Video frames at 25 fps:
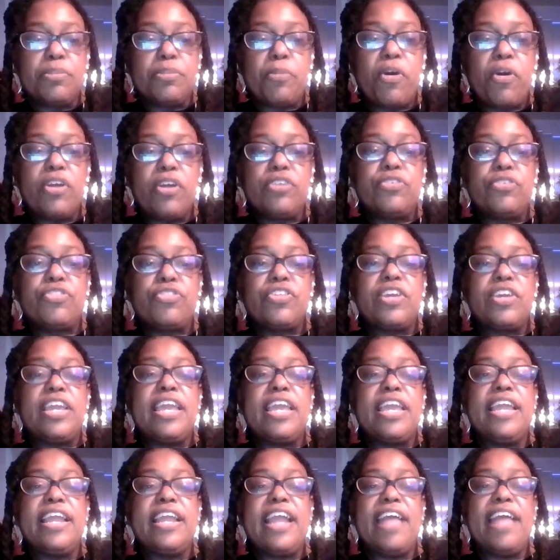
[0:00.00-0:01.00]
Martin Luther
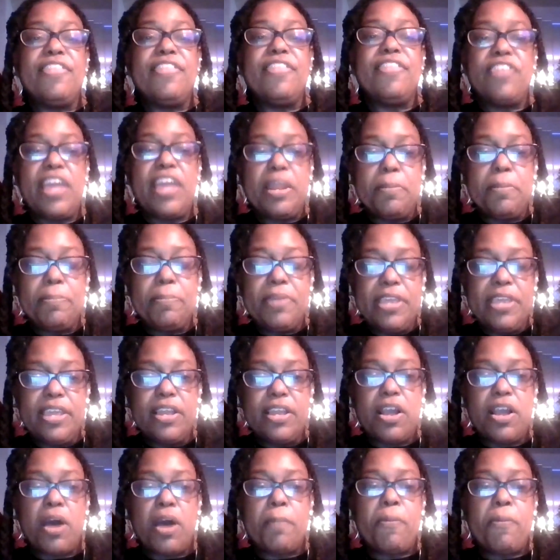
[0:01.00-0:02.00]
King. And then
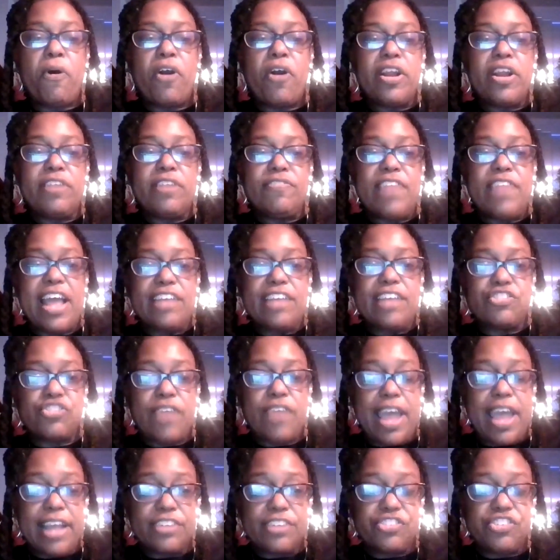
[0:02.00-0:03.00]
being a part of
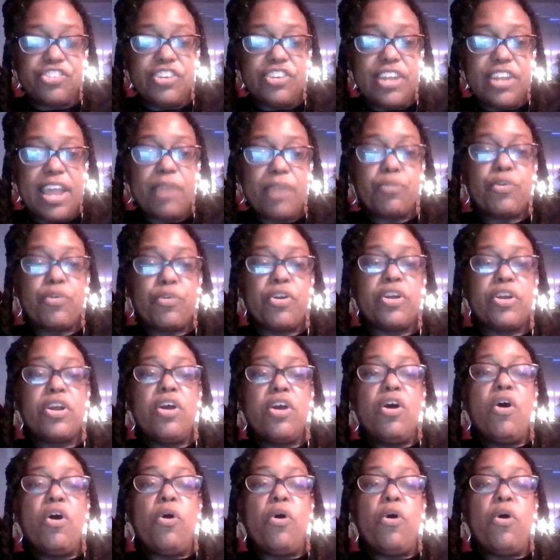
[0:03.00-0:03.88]
National Action Network,